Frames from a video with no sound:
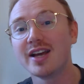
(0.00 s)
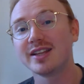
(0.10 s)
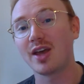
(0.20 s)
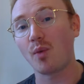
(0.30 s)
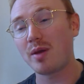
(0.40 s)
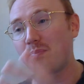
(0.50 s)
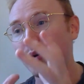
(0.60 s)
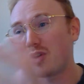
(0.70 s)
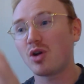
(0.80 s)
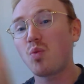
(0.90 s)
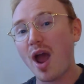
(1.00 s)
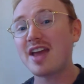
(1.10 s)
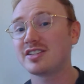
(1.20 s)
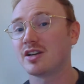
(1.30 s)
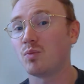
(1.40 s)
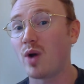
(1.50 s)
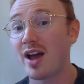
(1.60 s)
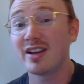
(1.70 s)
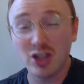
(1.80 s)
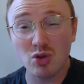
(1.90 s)
that we put away
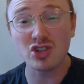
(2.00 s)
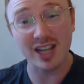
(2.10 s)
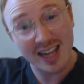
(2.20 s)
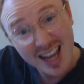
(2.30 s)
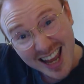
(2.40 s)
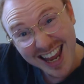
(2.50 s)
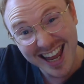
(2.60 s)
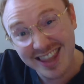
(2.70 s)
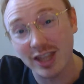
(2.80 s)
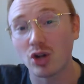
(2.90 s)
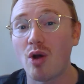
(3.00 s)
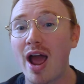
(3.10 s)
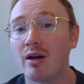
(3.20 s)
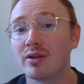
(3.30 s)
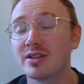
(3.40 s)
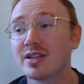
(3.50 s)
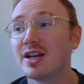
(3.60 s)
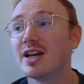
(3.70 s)
somewhere, usually in the ground,